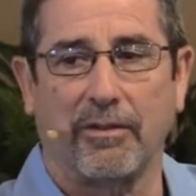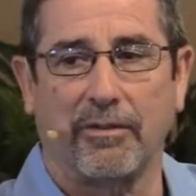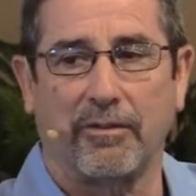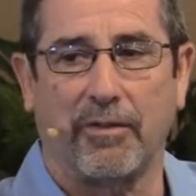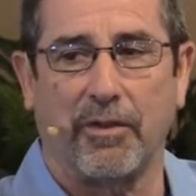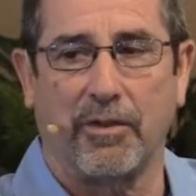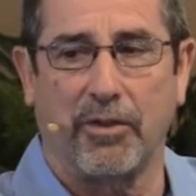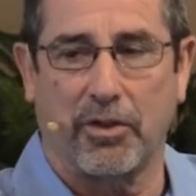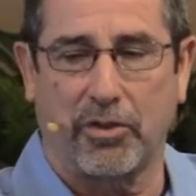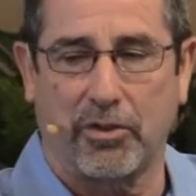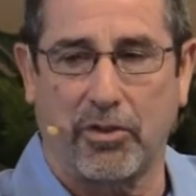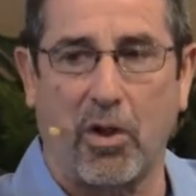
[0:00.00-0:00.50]

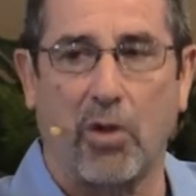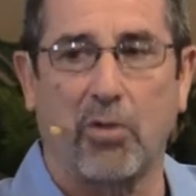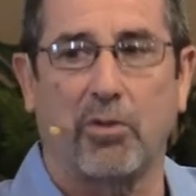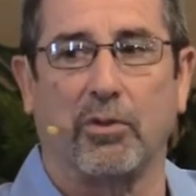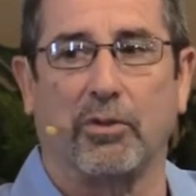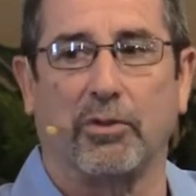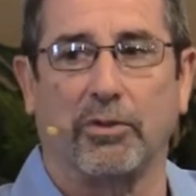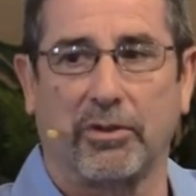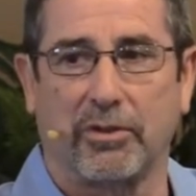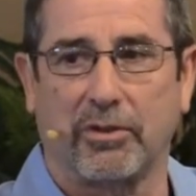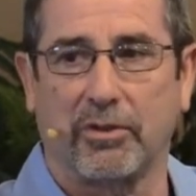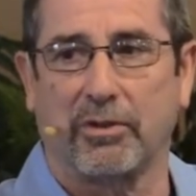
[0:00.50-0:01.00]
for the
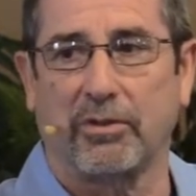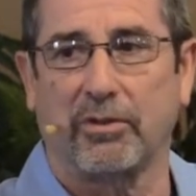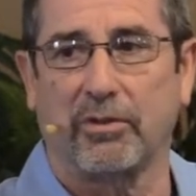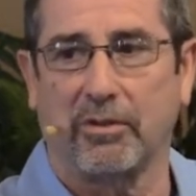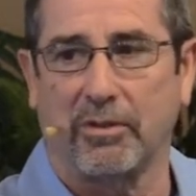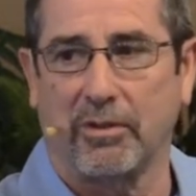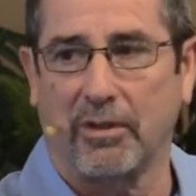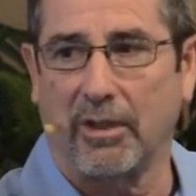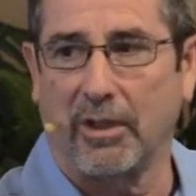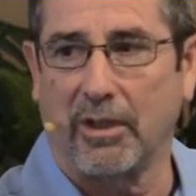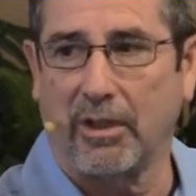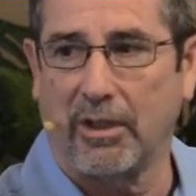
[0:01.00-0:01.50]
Stokels
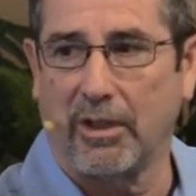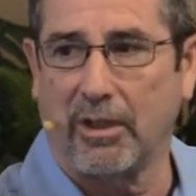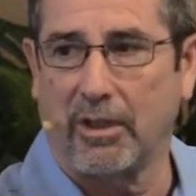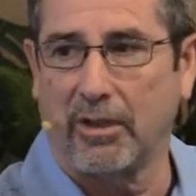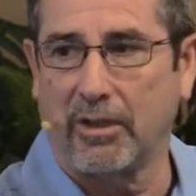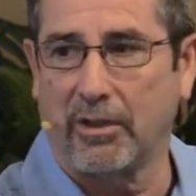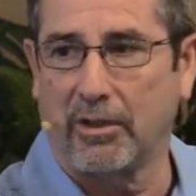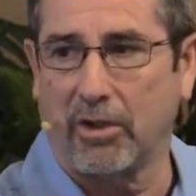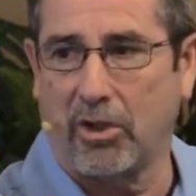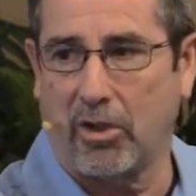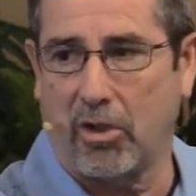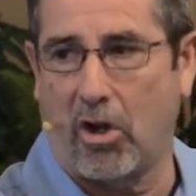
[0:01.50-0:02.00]

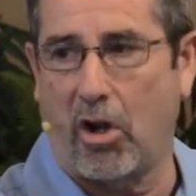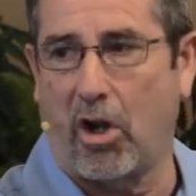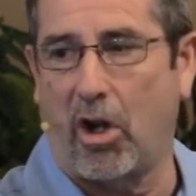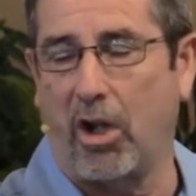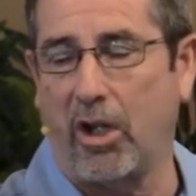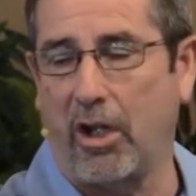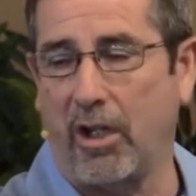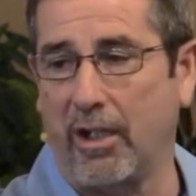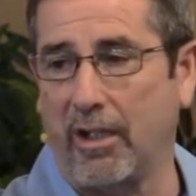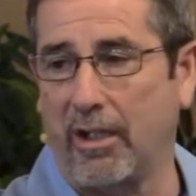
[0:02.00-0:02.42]
to call?